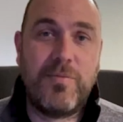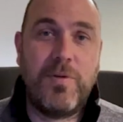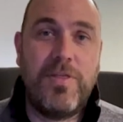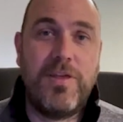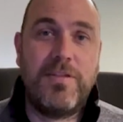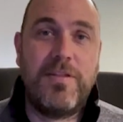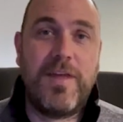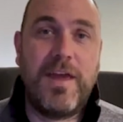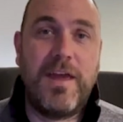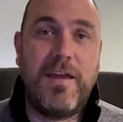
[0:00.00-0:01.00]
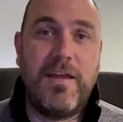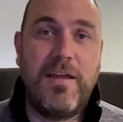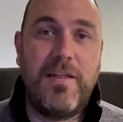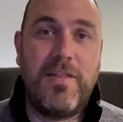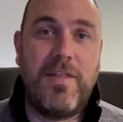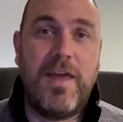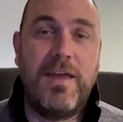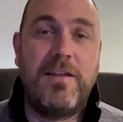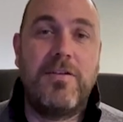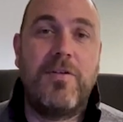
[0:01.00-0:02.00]
we think that they, they
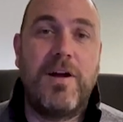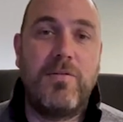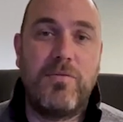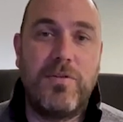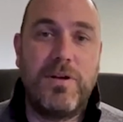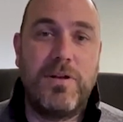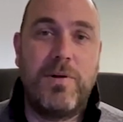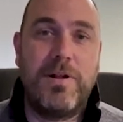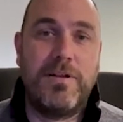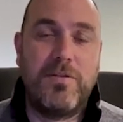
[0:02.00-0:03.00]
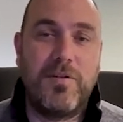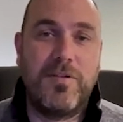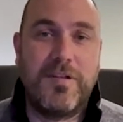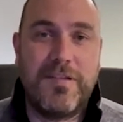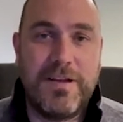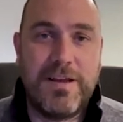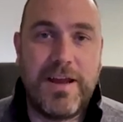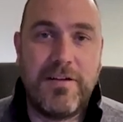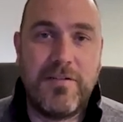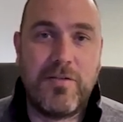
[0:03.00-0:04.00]
integrate really well into existing
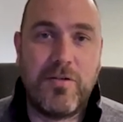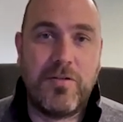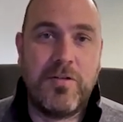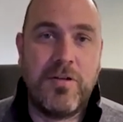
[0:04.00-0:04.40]
data stores.